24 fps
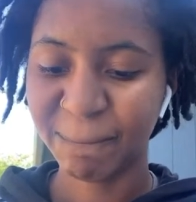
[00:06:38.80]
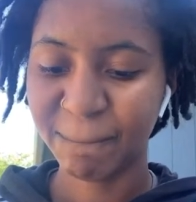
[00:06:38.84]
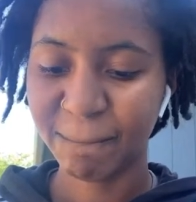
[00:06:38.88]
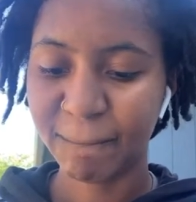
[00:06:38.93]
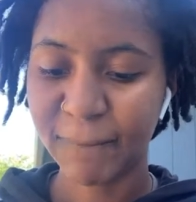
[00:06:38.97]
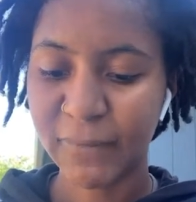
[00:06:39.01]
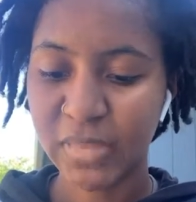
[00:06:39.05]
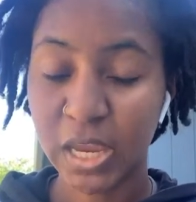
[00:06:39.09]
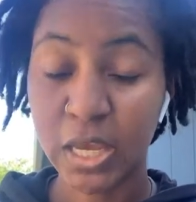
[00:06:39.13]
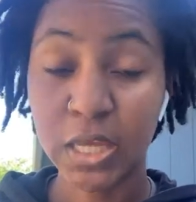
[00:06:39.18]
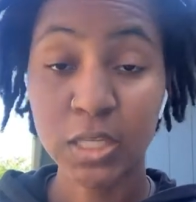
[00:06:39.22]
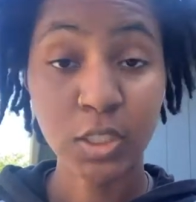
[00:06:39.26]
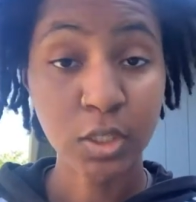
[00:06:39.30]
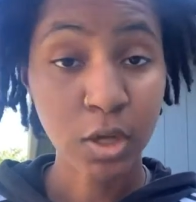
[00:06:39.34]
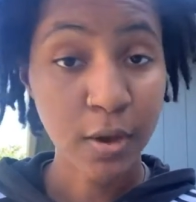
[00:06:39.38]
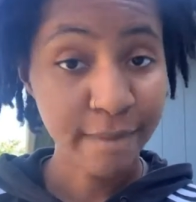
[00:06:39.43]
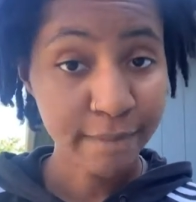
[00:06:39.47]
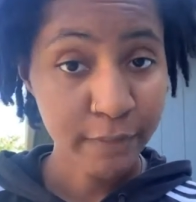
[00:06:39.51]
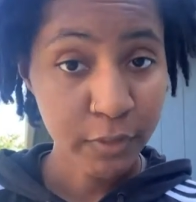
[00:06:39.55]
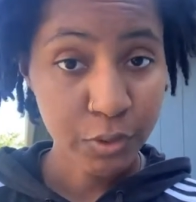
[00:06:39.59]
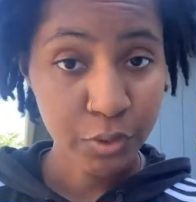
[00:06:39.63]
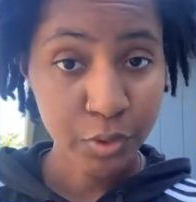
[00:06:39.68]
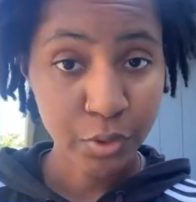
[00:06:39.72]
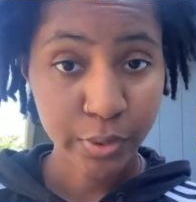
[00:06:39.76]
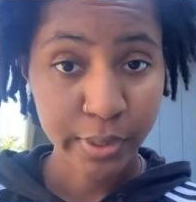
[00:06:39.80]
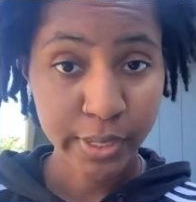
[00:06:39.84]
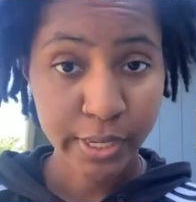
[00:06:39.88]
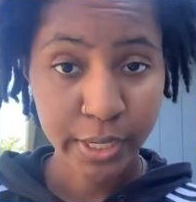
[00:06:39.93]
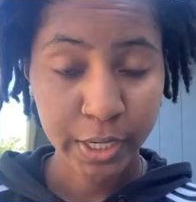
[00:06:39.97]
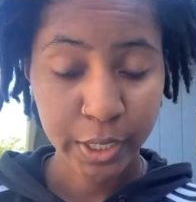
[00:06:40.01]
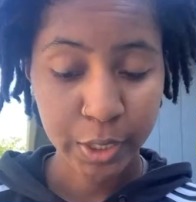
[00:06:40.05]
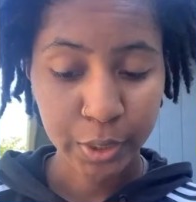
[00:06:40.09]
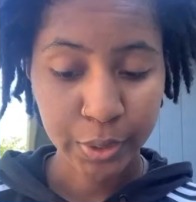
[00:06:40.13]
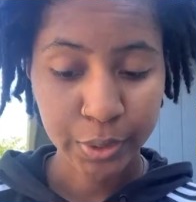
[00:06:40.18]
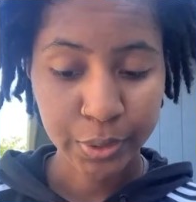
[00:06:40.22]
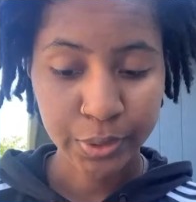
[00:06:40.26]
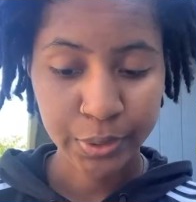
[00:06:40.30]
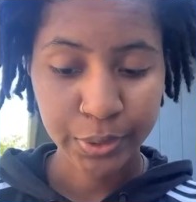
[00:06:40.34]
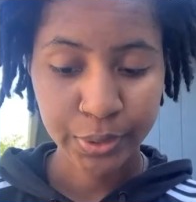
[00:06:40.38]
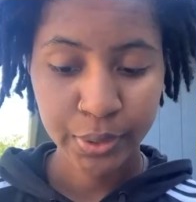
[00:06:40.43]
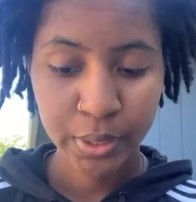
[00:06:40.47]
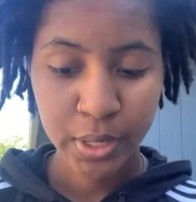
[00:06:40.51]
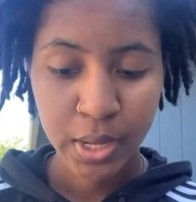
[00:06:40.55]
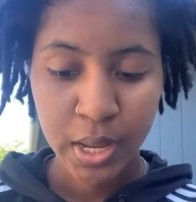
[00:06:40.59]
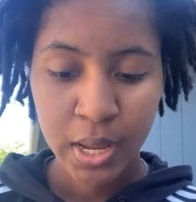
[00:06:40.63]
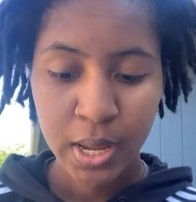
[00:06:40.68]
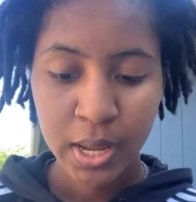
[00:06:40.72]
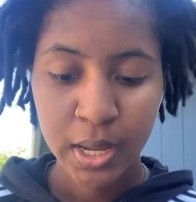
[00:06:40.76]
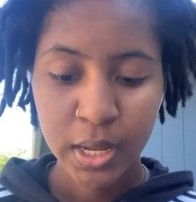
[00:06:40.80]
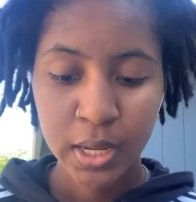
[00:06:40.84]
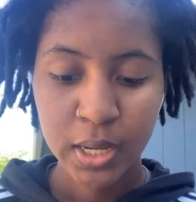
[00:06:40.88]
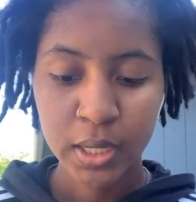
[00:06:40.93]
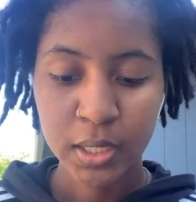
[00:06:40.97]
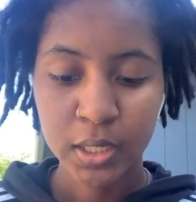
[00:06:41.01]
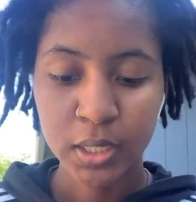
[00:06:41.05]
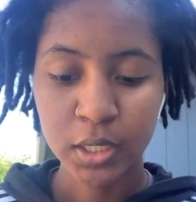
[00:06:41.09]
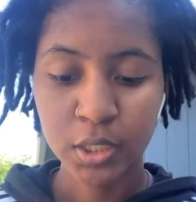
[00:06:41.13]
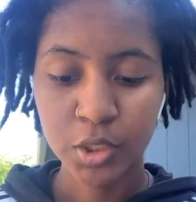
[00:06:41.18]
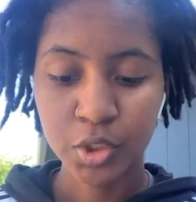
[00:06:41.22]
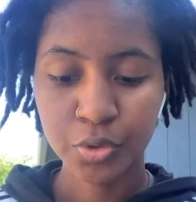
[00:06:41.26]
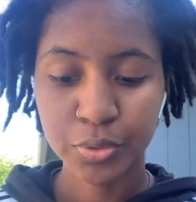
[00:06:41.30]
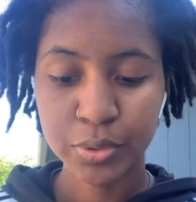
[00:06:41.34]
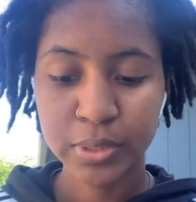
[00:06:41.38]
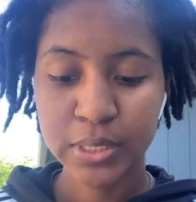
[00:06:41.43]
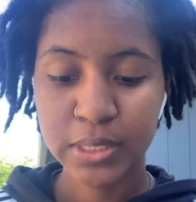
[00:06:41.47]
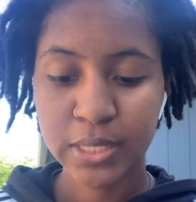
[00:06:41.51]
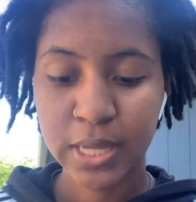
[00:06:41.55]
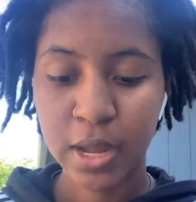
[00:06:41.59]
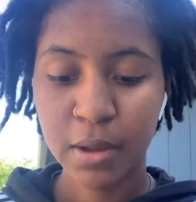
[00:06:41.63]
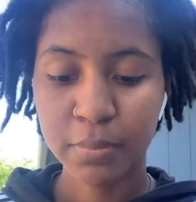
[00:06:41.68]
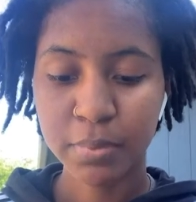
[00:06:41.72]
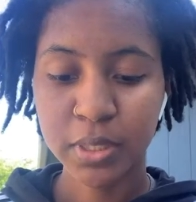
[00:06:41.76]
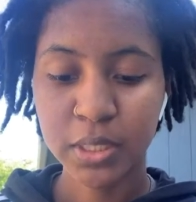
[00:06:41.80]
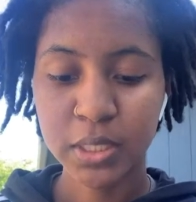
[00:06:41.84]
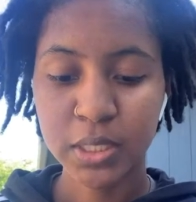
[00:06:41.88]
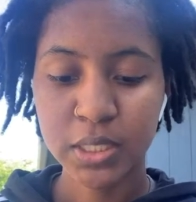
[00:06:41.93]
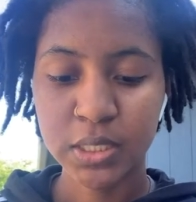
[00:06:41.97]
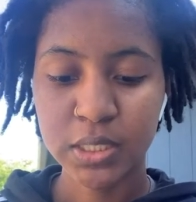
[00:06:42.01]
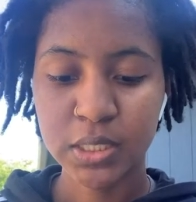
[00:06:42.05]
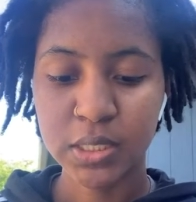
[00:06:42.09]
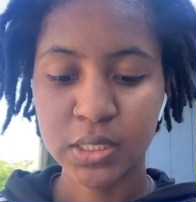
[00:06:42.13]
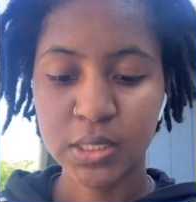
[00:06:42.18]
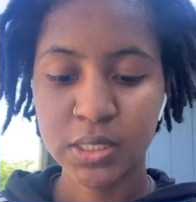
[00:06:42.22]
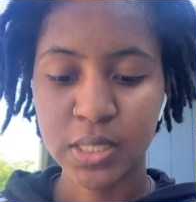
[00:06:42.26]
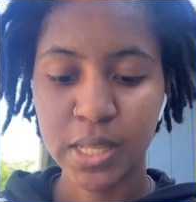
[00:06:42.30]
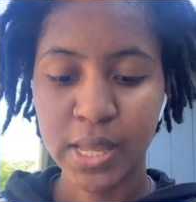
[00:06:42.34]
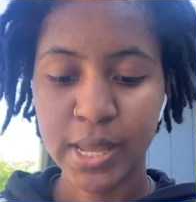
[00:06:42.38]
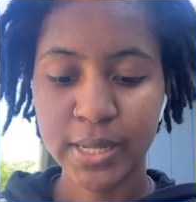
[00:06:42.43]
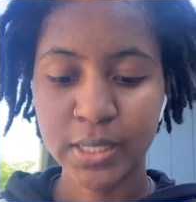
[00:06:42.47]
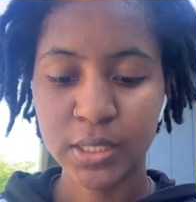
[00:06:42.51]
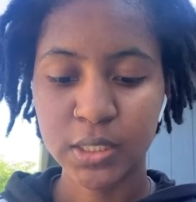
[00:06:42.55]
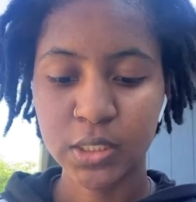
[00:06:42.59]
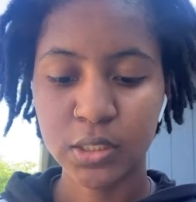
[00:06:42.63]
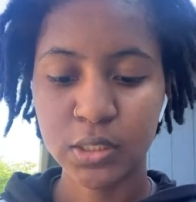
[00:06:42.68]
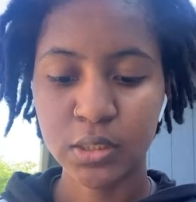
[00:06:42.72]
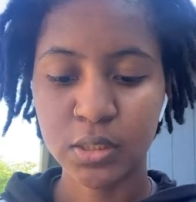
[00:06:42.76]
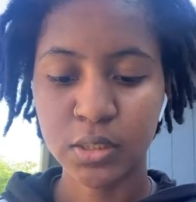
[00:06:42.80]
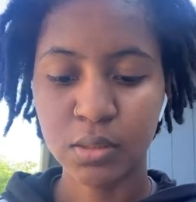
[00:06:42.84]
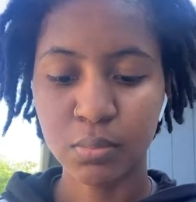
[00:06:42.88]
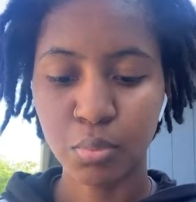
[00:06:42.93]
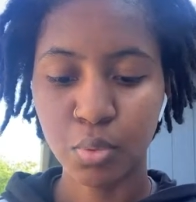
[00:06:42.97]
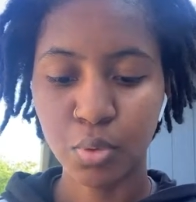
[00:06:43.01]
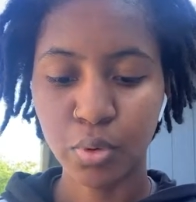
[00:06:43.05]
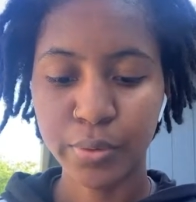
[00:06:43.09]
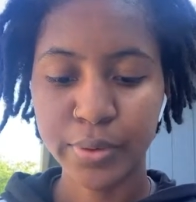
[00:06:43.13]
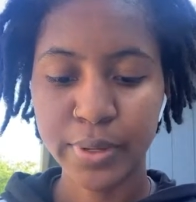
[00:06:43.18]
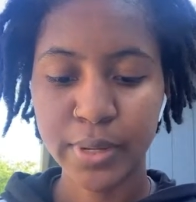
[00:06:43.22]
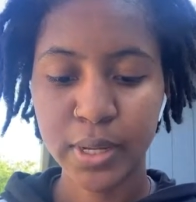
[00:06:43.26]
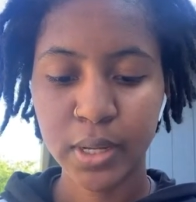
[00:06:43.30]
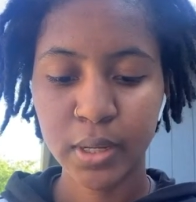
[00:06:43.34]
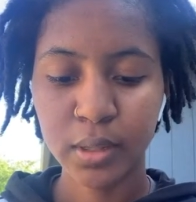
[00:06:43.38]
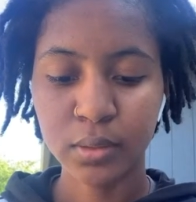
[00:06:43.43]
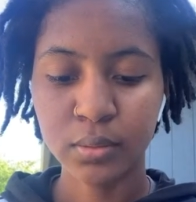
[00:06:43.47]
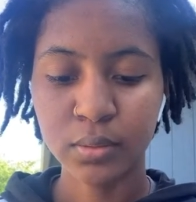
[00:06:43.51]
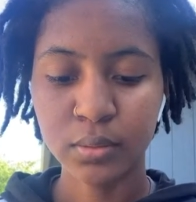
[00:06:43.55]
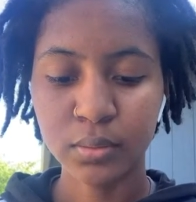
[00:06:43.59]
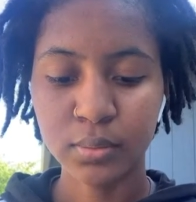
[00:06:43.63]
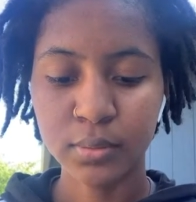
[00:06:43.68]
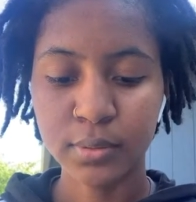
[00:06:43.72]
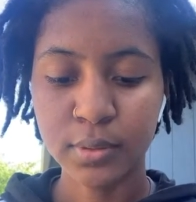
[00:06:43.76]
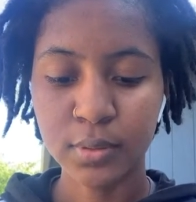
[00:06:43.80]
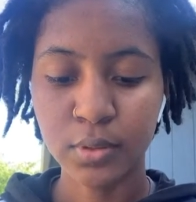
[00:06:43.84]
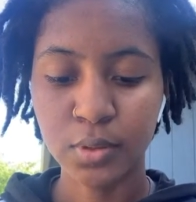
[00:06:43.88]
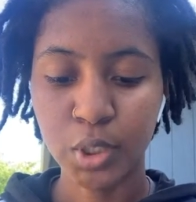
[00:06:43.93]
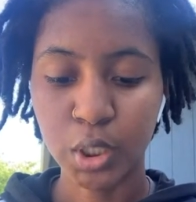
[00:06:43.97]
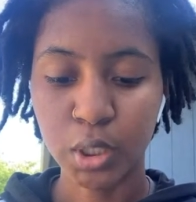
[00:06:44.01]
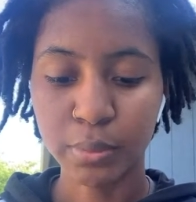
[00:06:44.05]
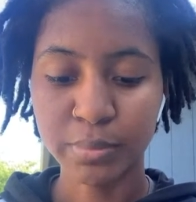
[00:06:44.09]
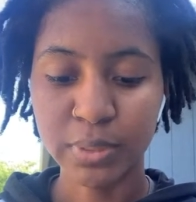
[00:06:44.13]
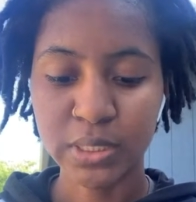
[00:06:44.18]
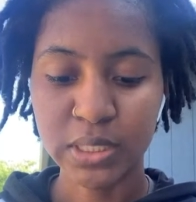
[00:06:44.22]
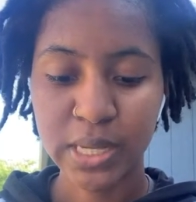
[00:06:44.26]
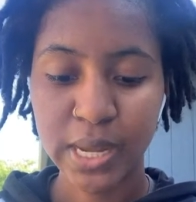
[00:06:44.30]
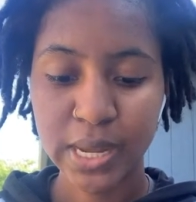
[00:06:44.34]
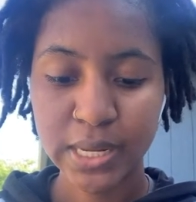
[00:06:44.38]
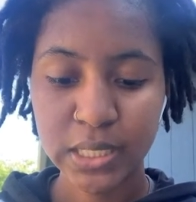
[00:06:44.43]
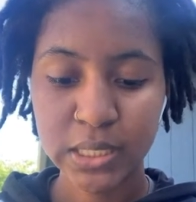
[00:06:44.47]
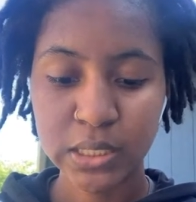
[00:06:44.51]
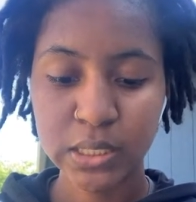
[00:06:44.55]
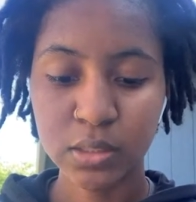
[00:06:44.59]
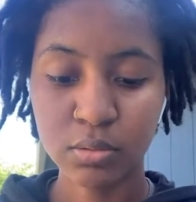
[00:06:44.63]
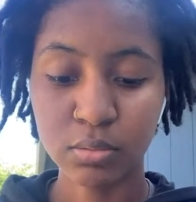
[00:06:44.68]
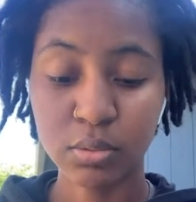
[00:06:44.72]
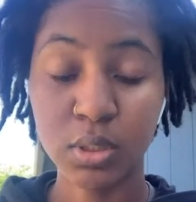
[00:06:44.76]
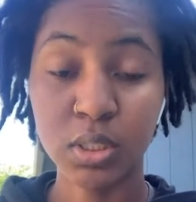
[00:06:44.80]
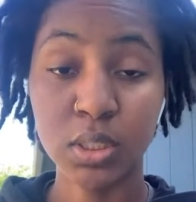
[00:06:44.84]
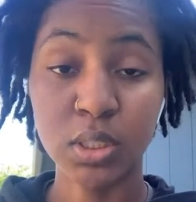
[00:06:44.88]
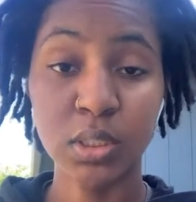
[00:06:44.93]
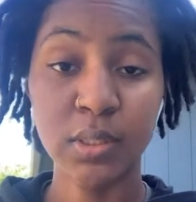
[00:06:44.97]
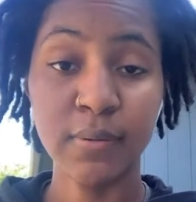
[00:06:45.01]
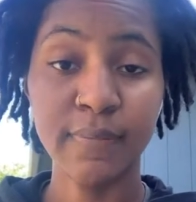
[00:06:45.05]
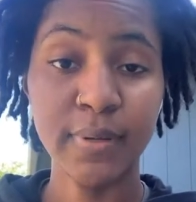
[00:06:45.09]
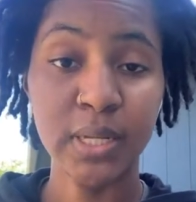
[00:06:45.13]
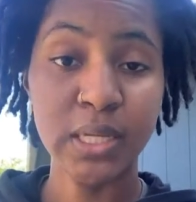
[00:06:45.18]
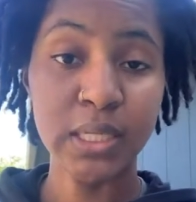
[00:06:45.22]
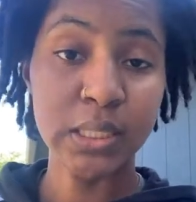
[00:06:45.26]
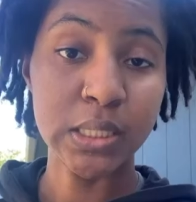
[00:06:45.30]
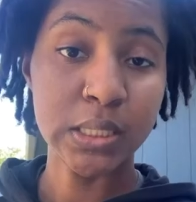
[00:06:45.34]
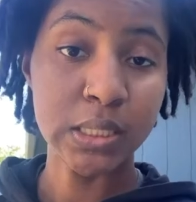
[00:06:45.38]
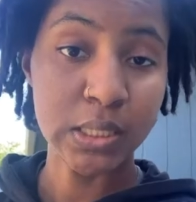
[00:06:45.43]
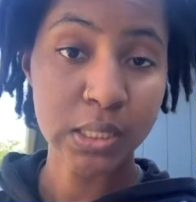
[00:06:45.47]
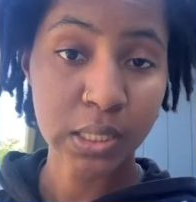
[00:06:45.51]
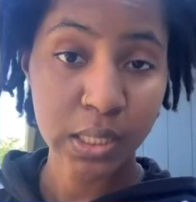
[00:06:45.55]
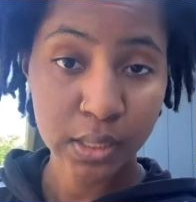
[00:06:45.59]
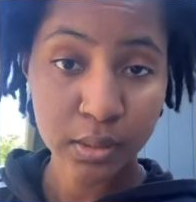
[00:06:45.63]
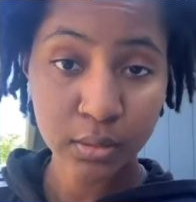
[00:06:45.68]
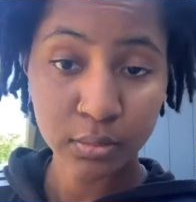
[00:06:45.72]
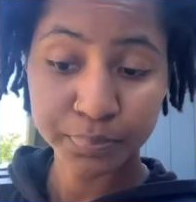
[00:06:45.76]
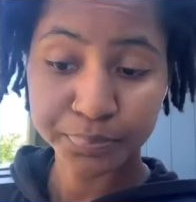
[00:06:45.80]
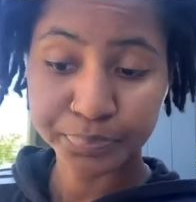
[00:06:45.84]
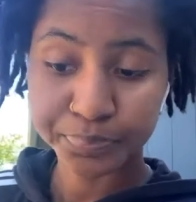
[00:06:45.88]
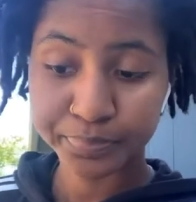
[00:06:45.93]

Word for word: It softens your hair. It treats scalp conditions like seborrheic dermatitis, which is a flaky scalp.